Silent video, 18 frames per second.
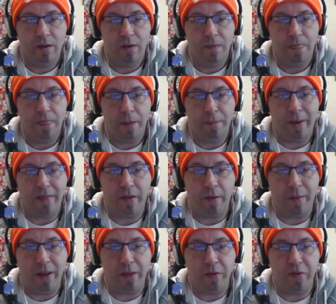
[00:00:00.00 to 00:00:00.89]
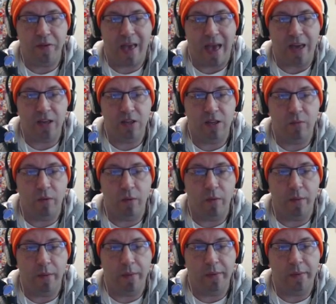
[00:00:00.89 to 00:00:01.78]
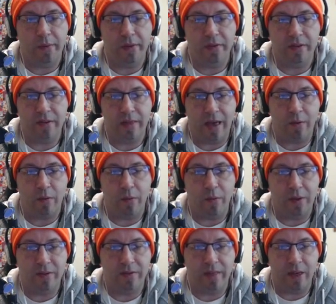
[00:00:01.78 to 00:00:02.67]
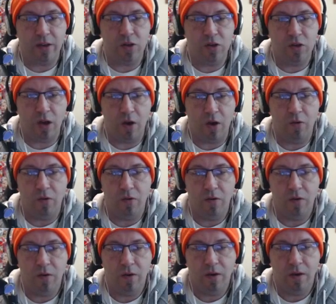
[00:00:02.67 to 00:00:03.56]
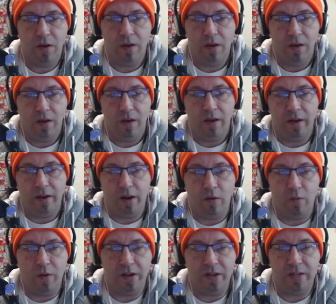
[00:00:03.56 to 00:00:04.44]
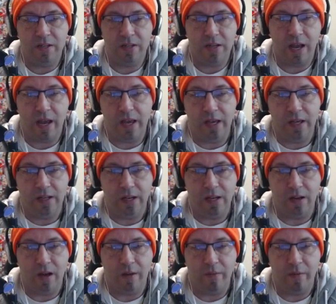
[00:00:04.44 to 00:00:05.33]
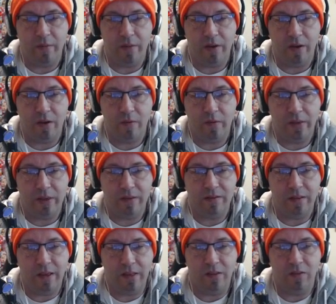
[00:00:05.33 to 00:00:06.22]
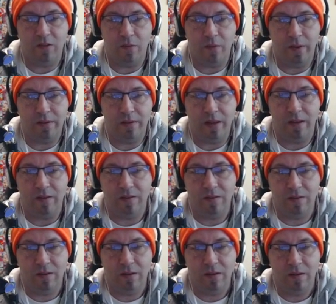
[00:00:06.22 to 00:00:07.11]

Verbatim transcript: Yeah. I played, I played this Ash, didn't we? When we went to that, when we went to that show. Yeah. And I won a snake, didn't I? Remember? I won that snake that's on my desk.